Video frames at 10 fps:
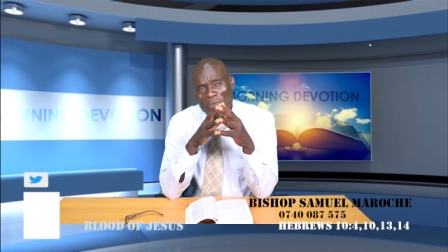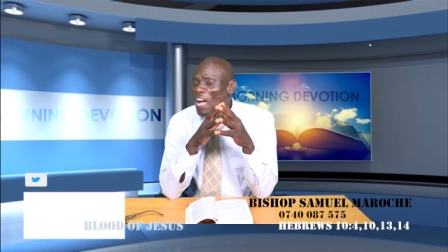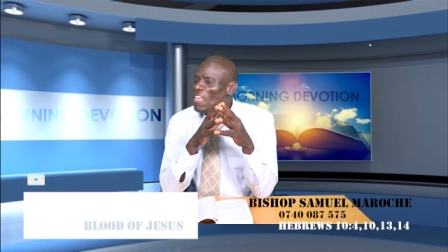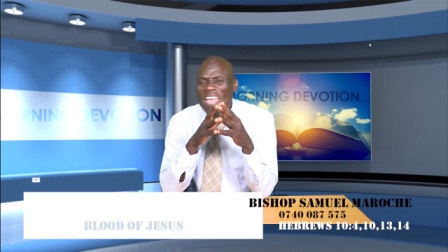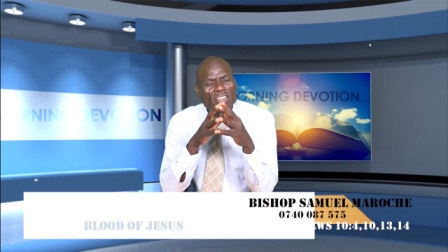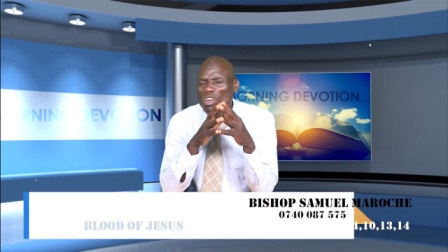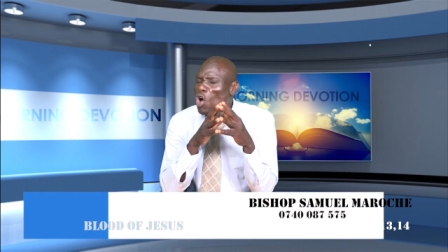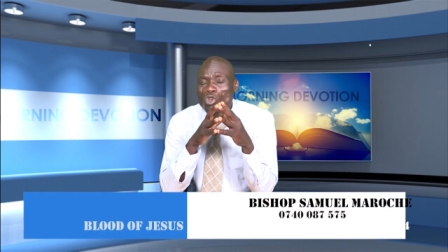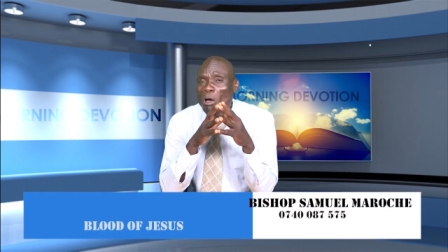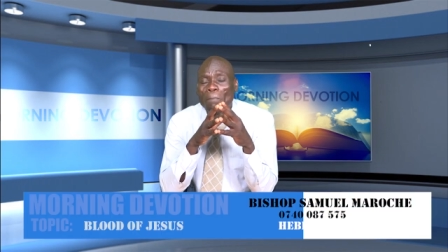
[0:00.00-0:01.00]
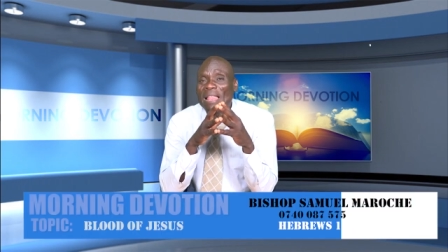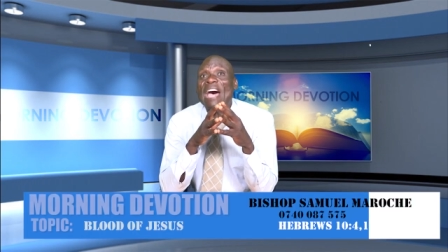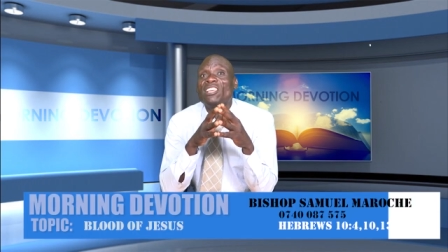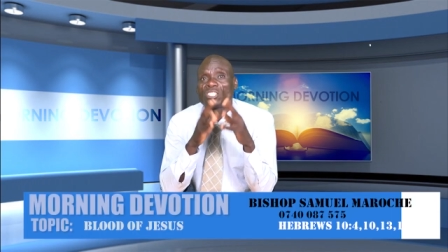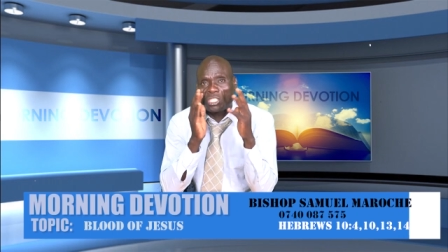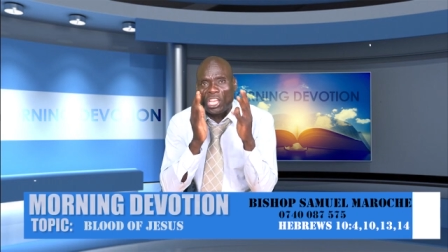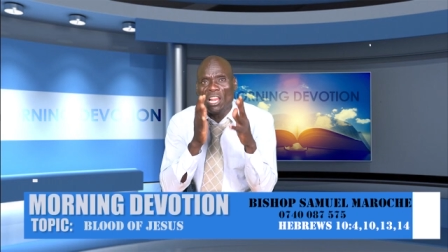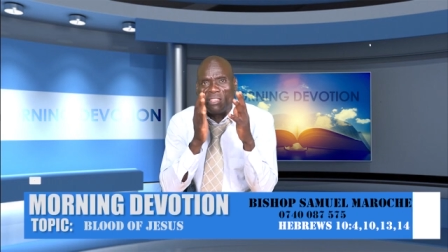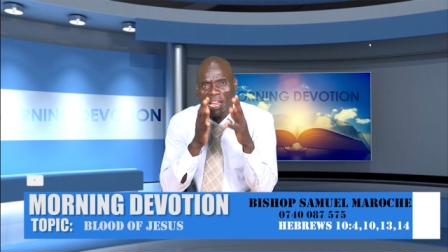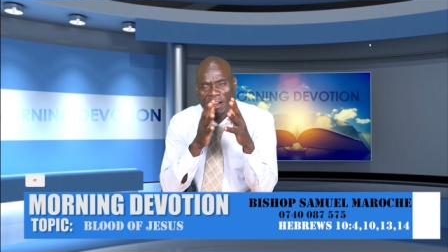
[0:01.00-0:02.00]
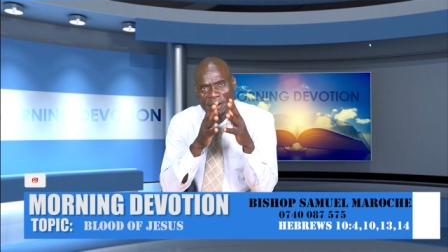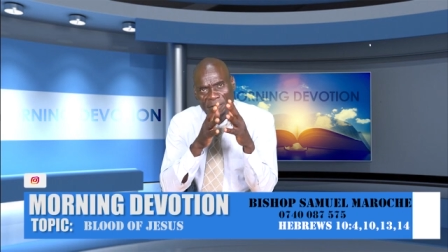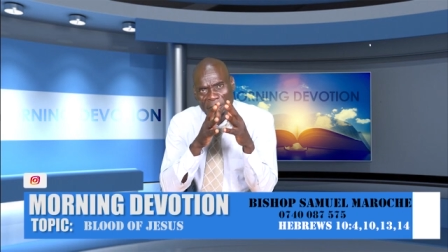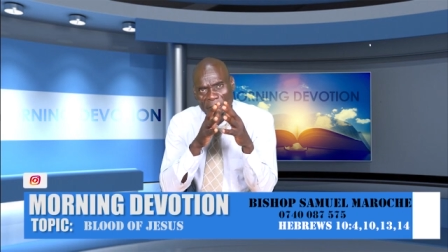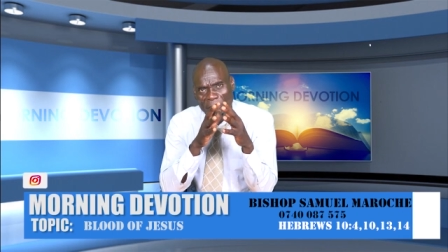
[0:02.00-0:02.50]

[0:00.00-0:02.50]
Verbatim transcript: Father, I know your blood is still there